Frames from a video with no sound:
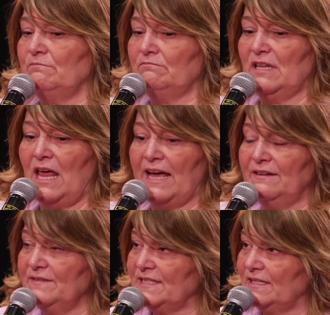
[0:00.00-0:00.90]

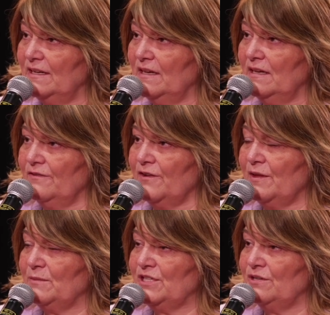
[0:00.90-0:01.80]
lives, for
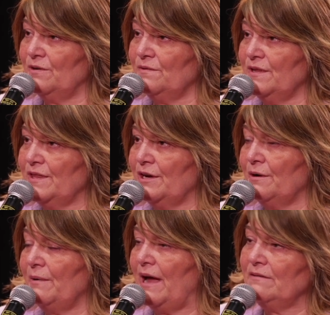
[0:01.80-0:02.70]
them to know that
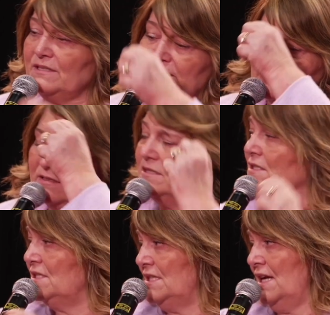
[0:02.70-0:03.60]
they're around,
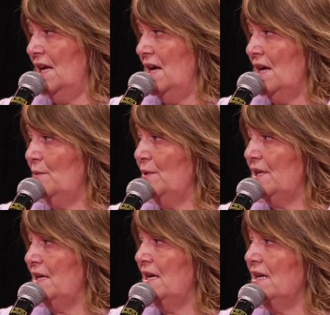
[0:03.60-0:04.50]
to connect
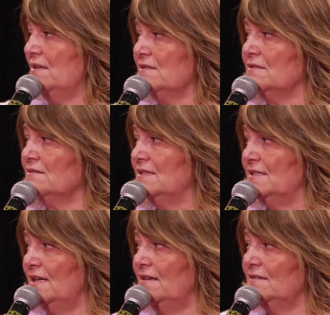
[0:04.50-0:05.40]
with NAIT,
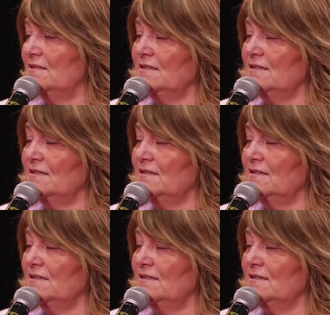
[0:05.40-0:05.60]
SAIT,